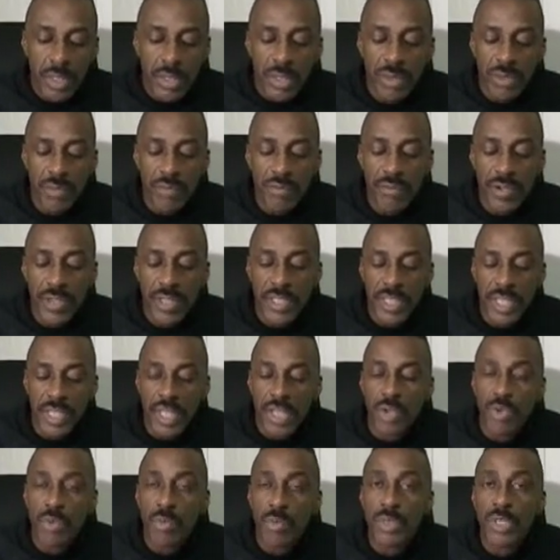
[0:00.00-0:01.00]
some things
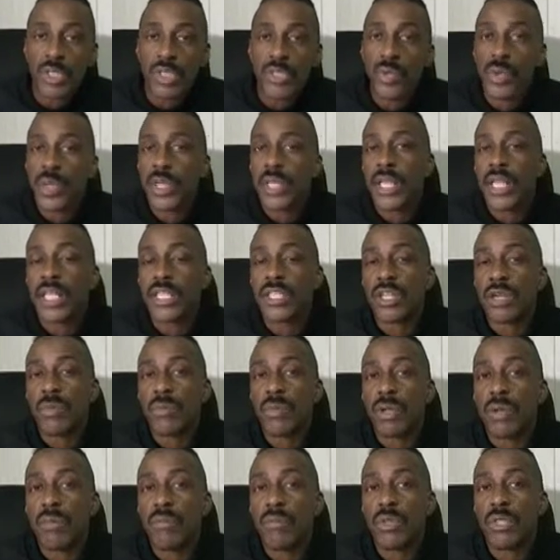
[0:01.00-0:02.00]
that you'll be doing is going
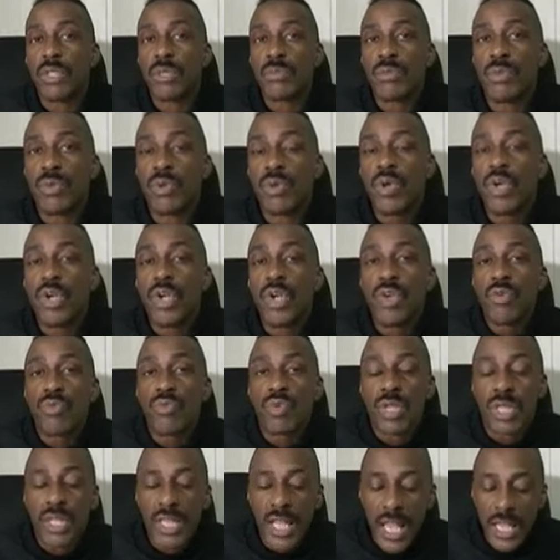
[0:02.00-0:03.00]
to be much more
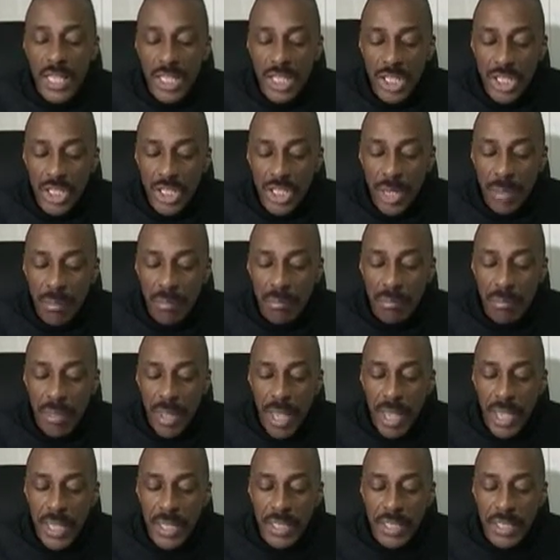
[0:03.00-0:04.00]
relationship
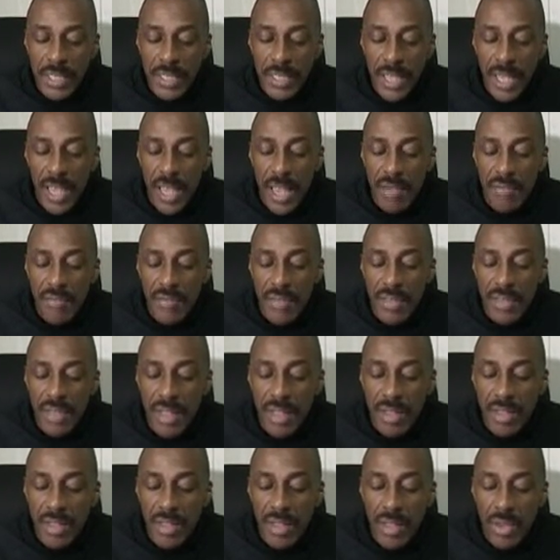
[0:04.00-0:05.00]
based, having
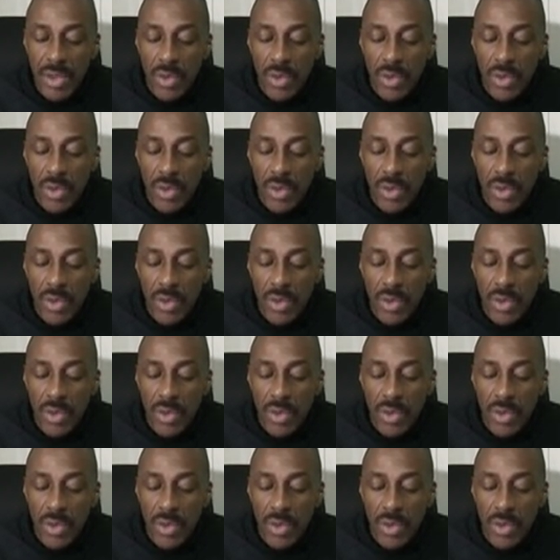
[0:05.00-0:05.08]
that